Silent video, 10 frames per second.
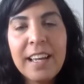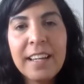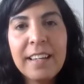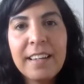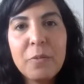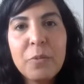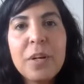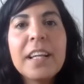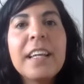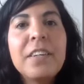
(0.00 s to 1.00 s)
and
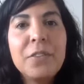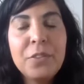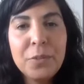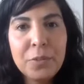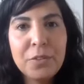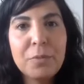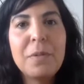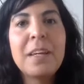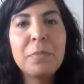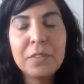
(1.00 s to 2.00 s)
what can you do to
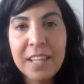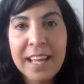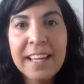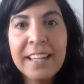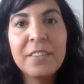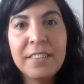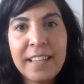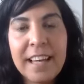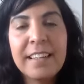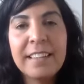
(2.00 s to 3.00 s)
be able to handle
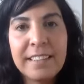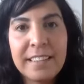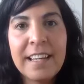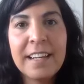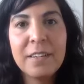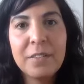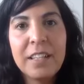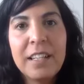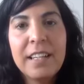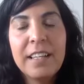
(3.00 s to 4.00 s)
that in the now
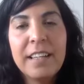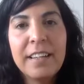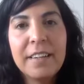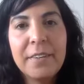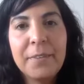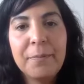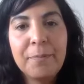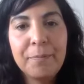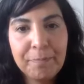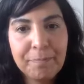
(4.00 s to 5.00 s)
um,